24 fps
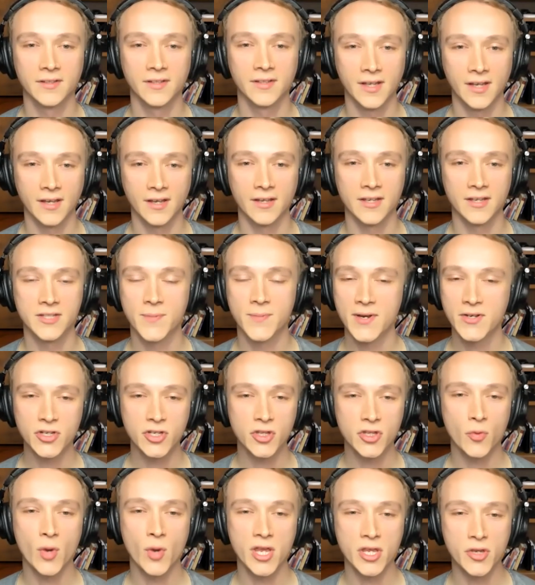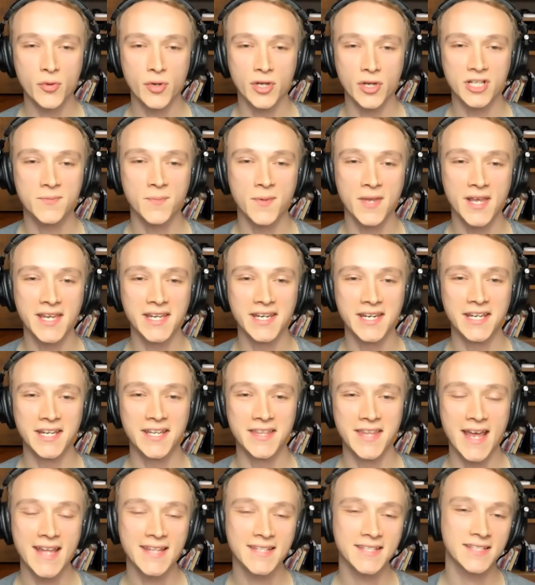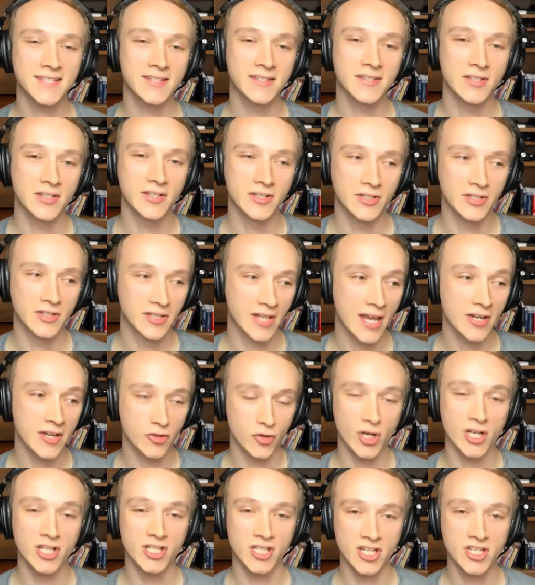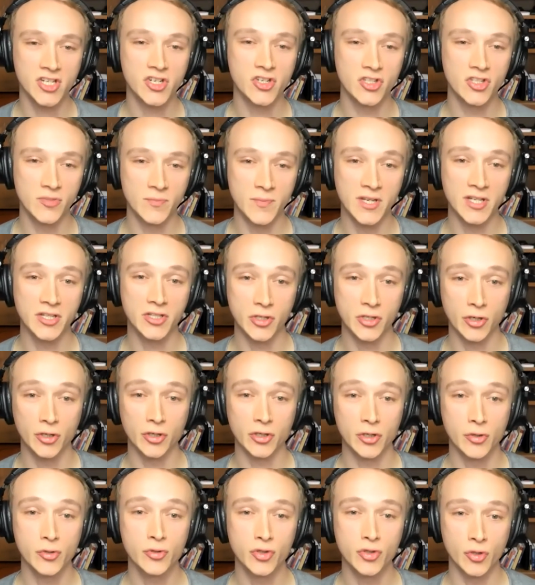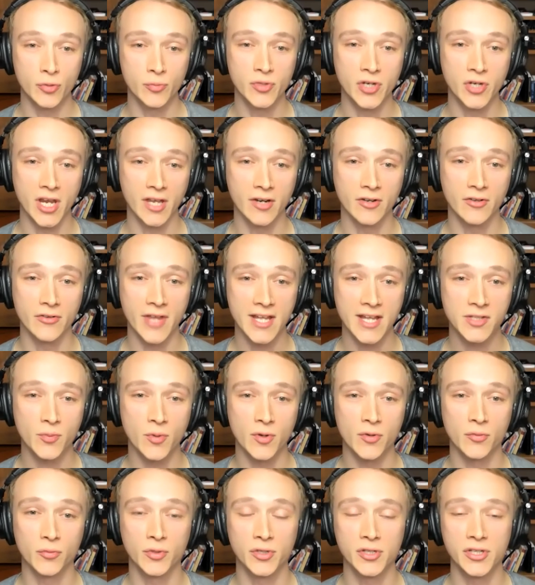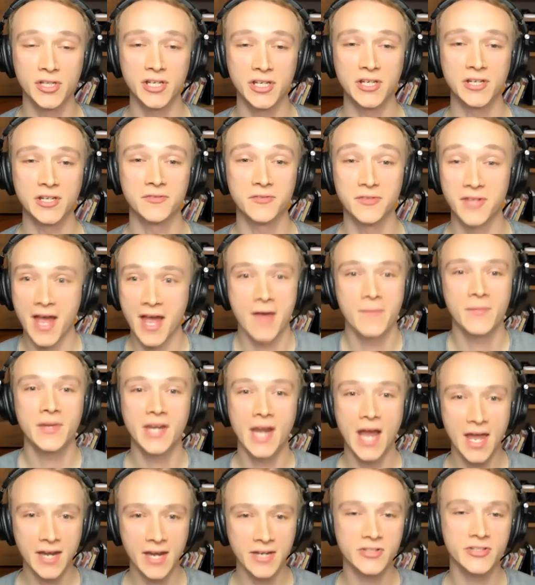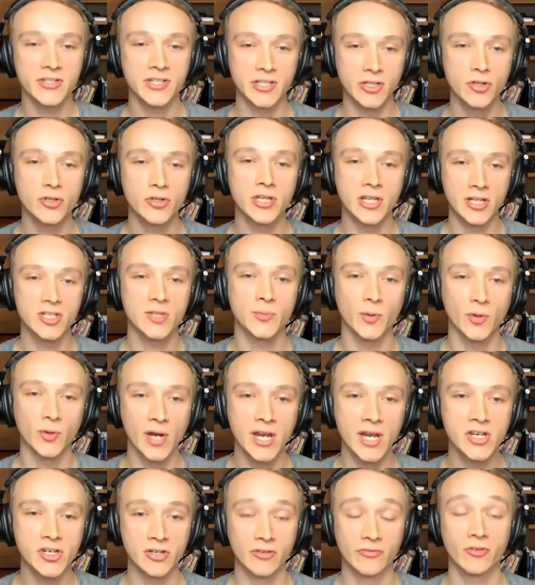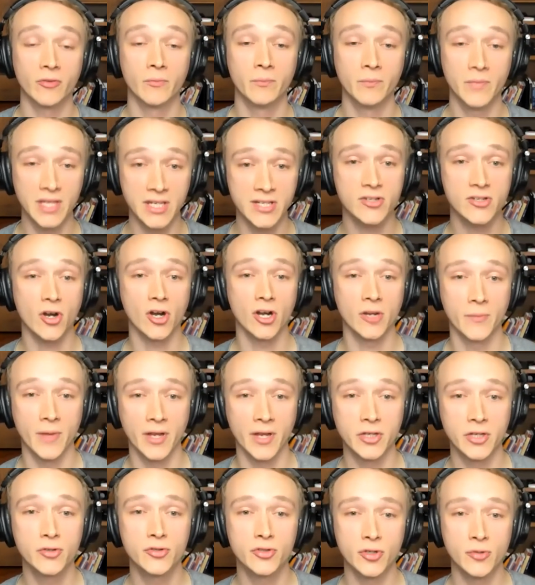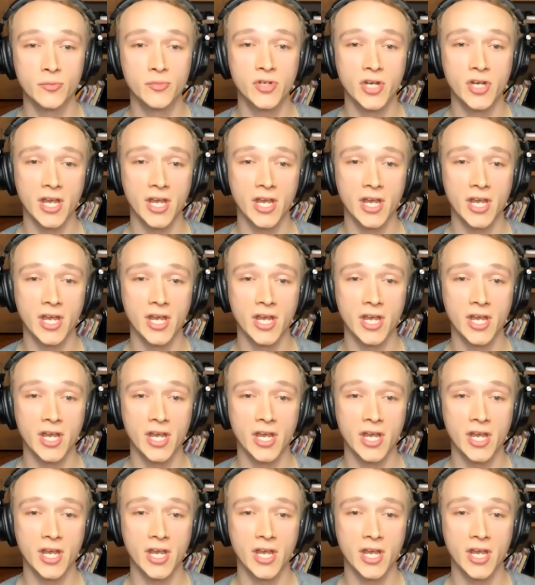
Yeah, especially the way you explain it, and that's kind of transitions me to your YouTube channel. That's what really, I mean, honestly, you're the inspiration for me starting my YouTube